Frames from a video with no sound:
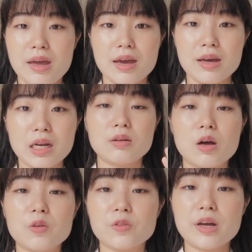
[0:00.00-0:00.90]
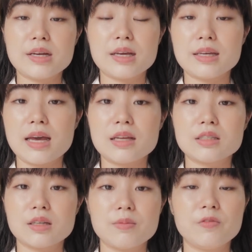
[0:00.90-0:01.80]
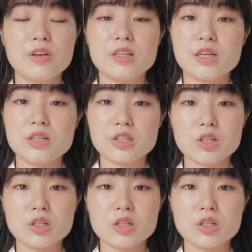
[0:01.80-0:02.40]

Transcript: and hopefully I can get some vintage